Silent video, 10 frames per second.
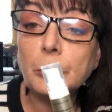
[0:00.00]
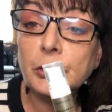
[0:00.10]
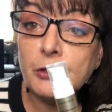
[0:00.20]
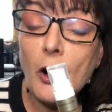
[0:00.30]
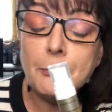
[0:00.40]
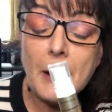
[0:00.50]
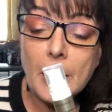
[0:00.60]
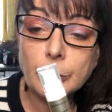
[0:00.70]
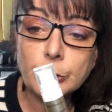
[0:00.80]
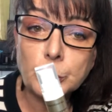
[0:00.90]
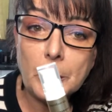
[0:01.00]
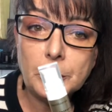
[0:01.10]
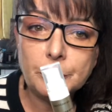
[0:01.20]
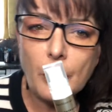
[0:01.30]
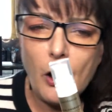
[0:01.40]
was
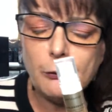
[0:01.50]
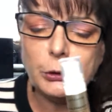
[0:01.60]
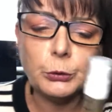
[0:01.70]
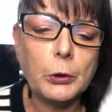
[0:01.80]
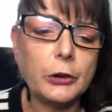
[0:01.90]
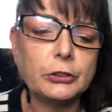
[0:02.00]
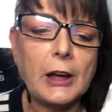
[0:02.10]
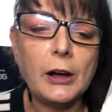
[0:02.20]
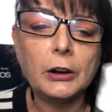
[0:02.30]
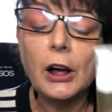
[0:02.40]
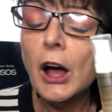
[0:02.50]
£5.25, which works out